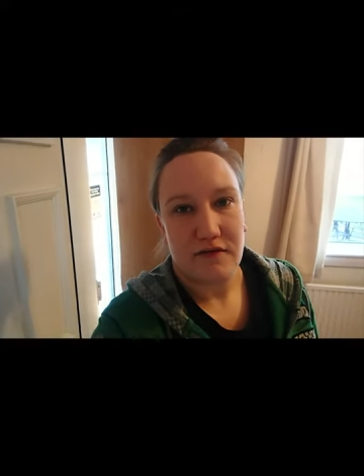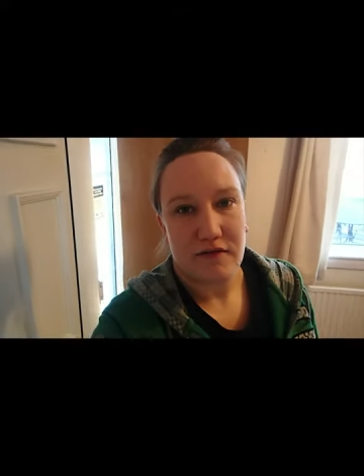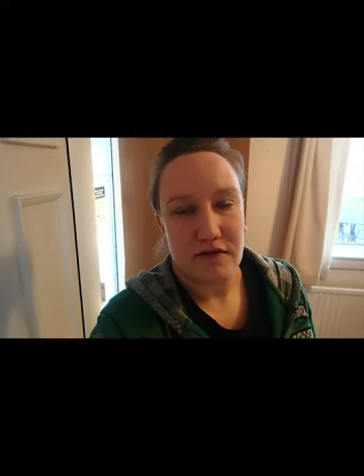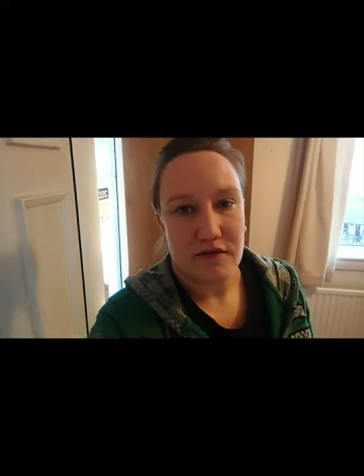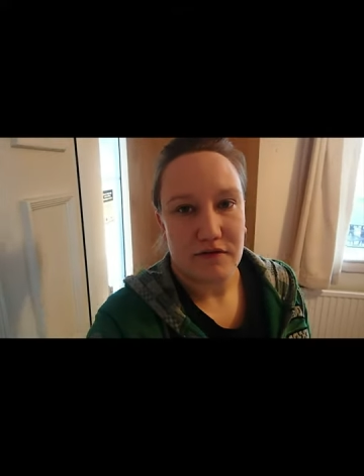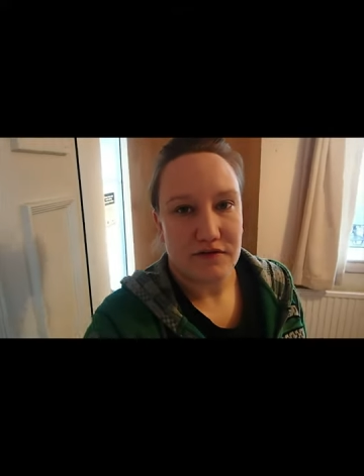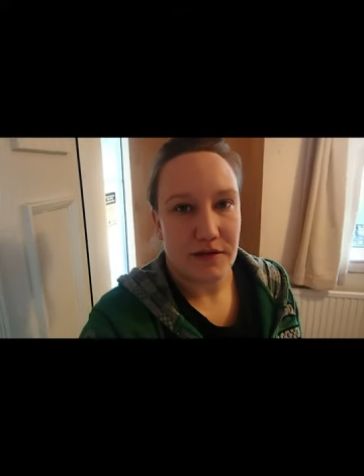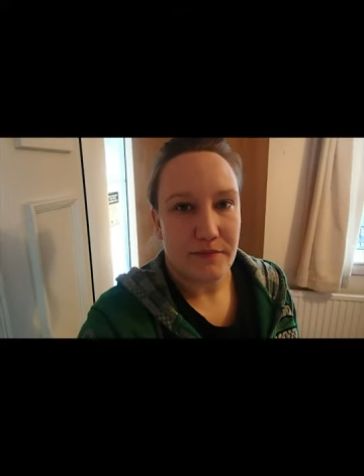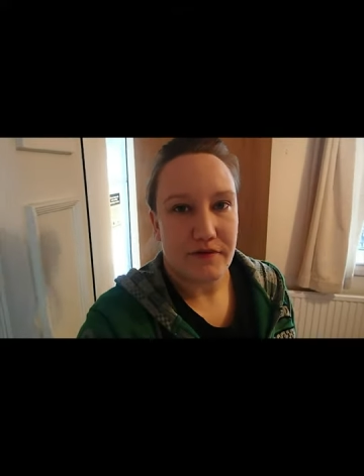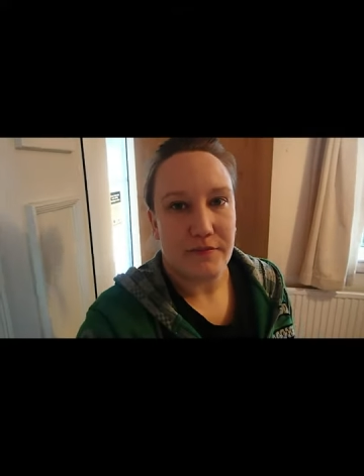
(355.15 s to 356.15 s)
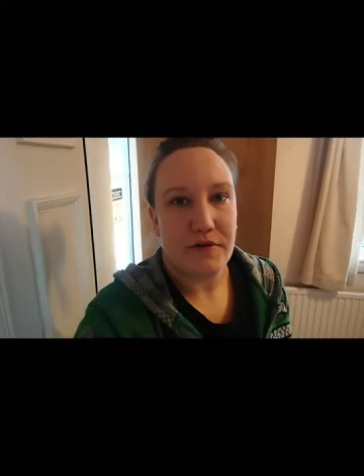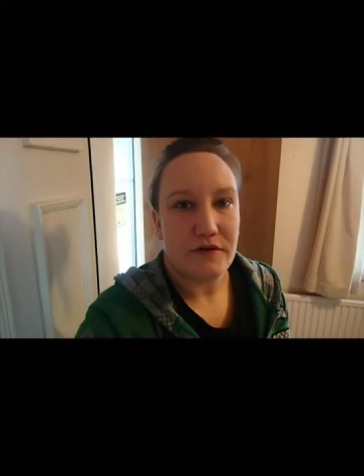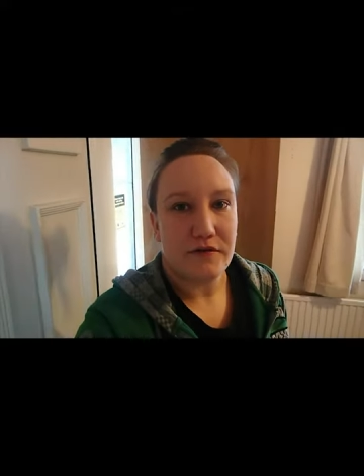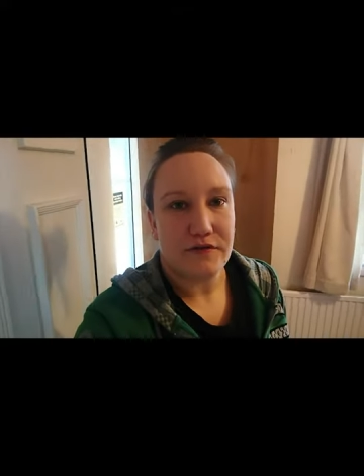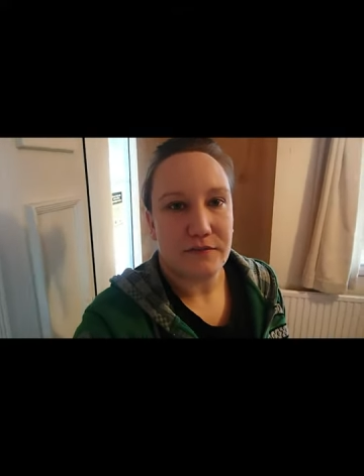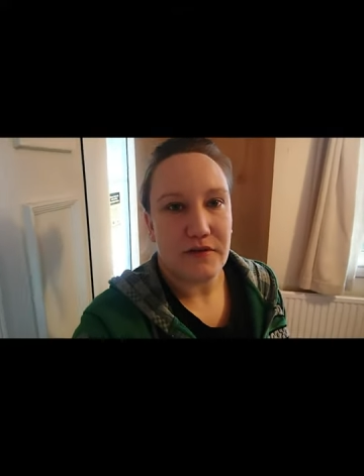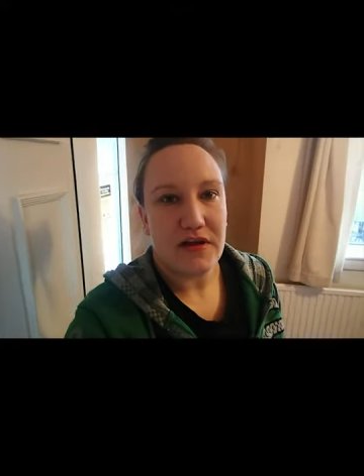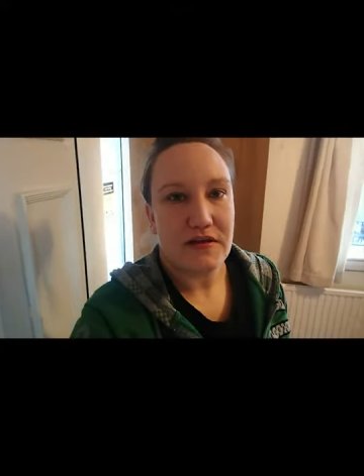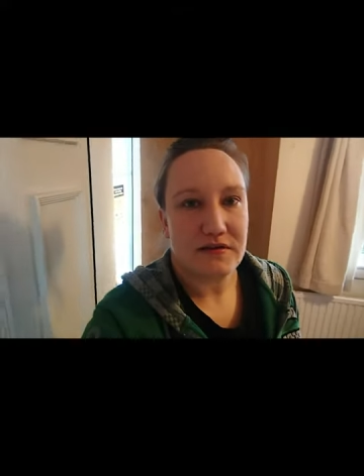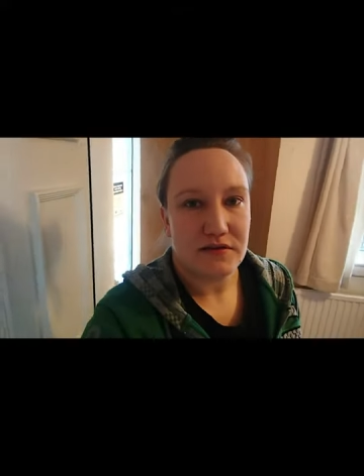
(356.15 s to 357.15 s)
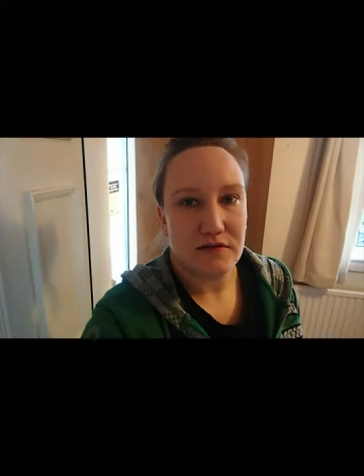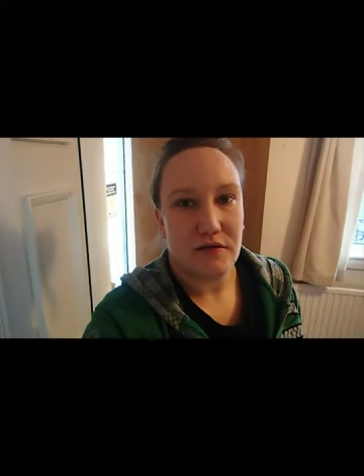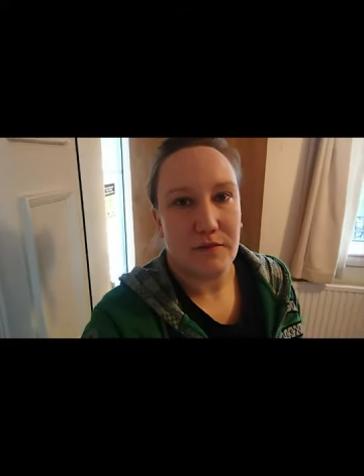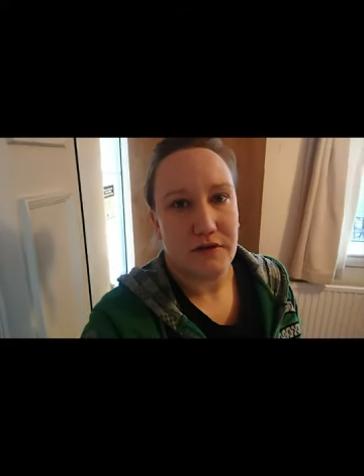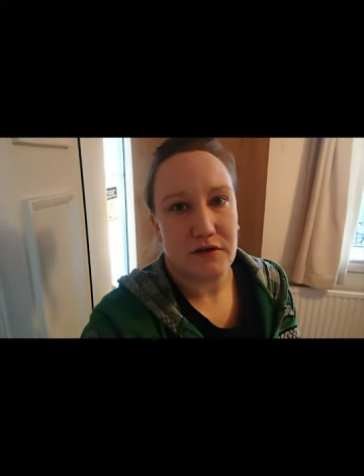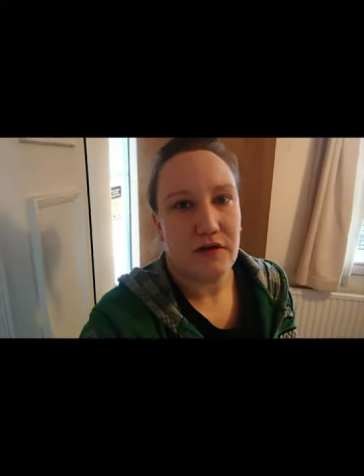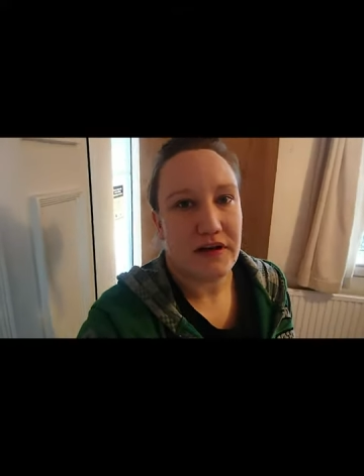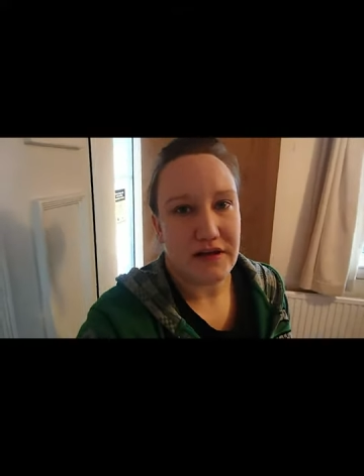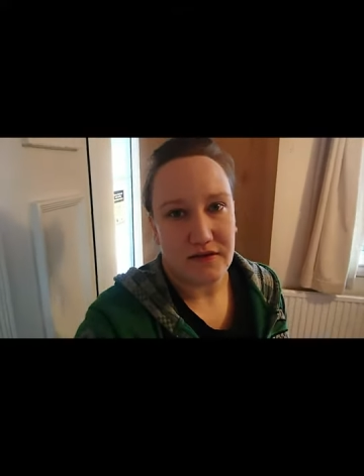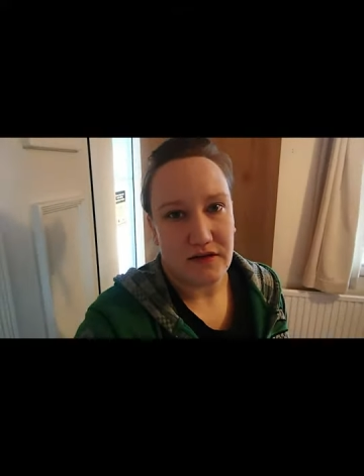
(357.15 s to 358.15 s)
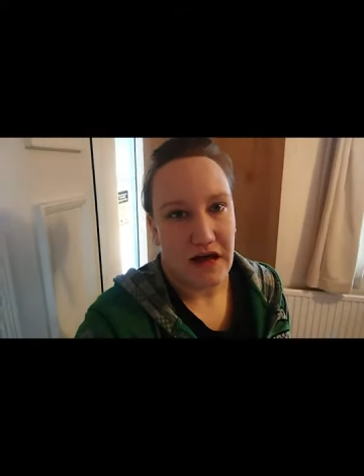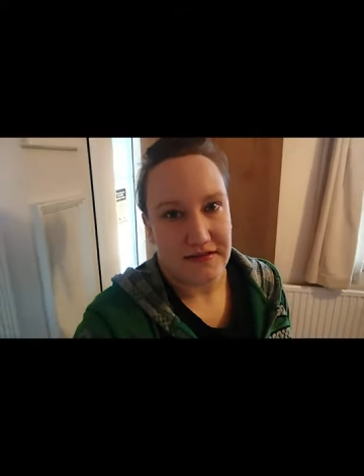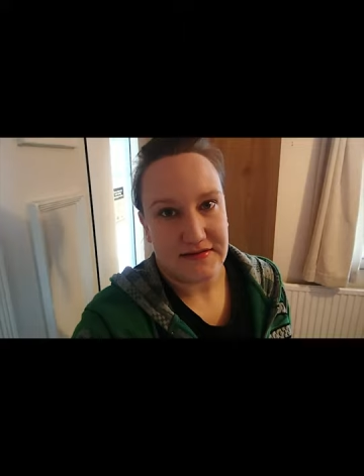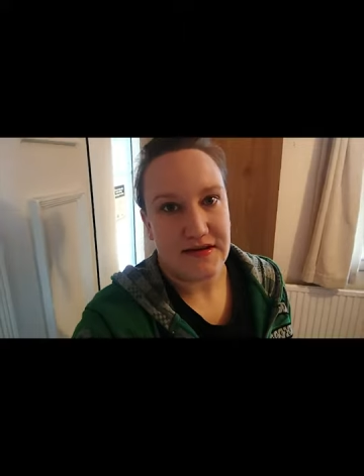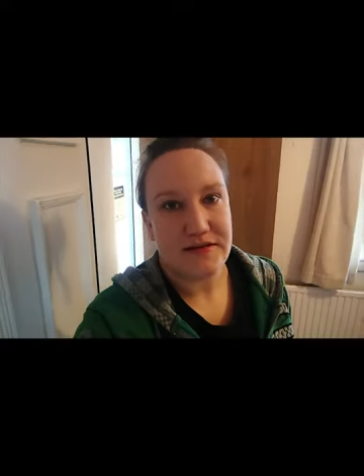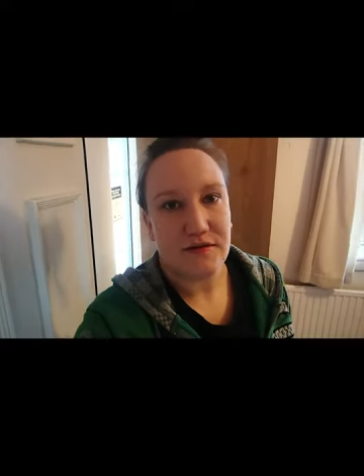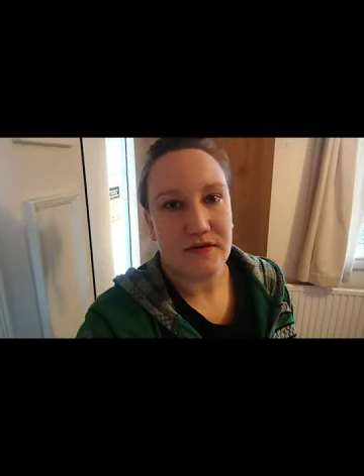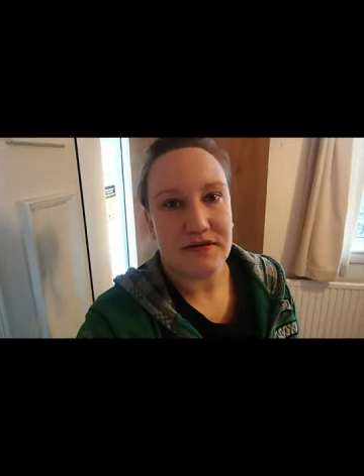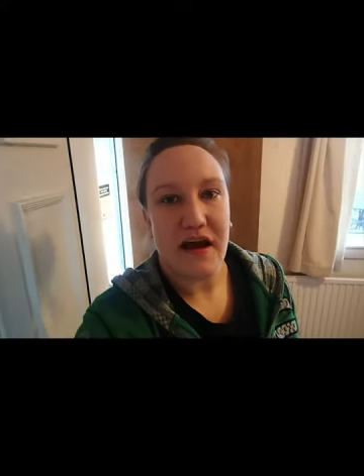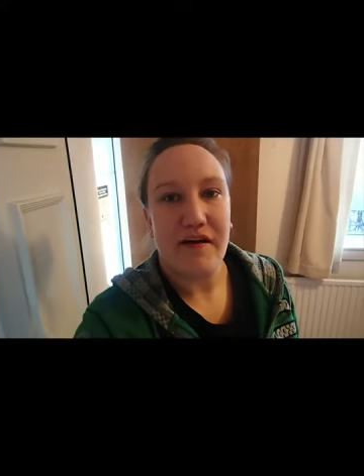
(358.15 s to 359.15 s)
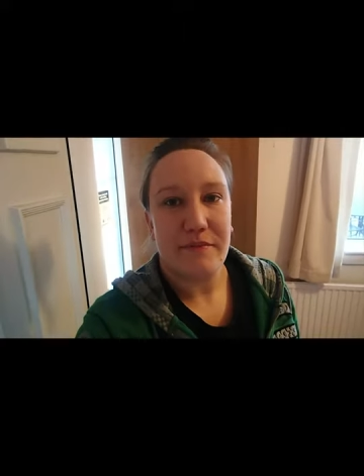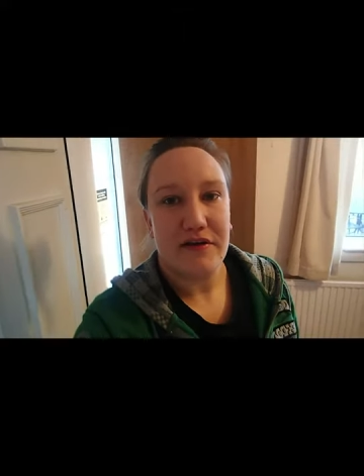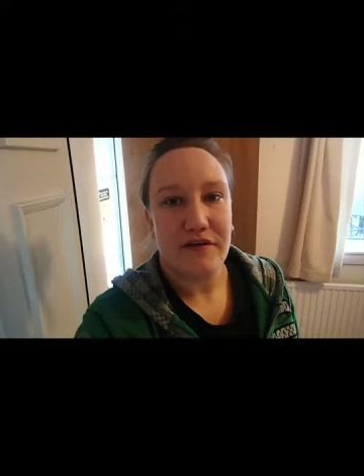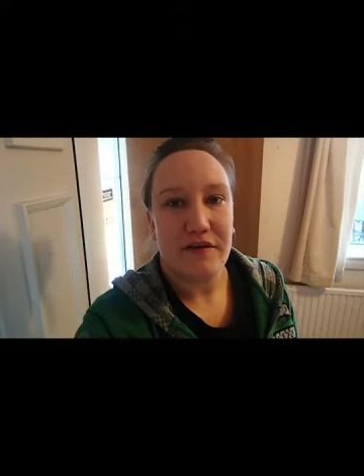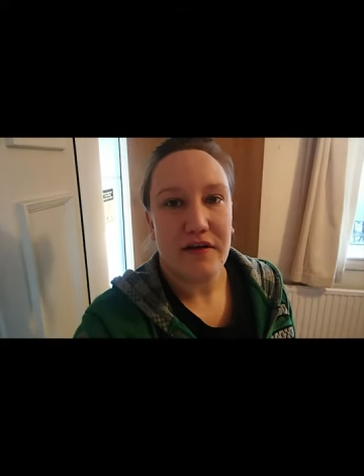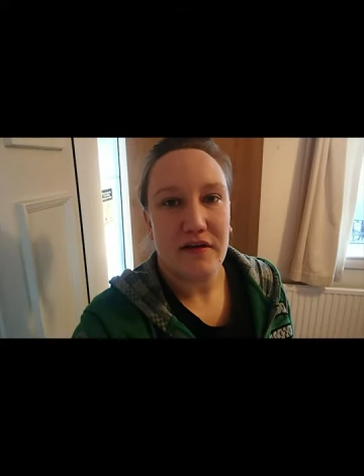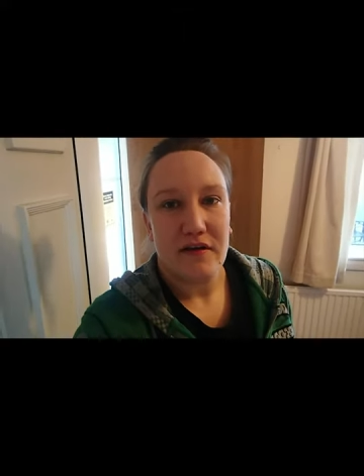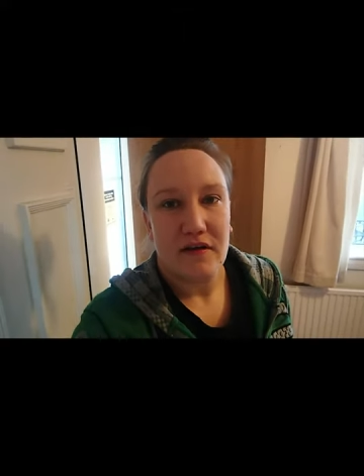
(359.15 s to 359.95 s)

the some of the meals from this I'm not eat as little as I have been doing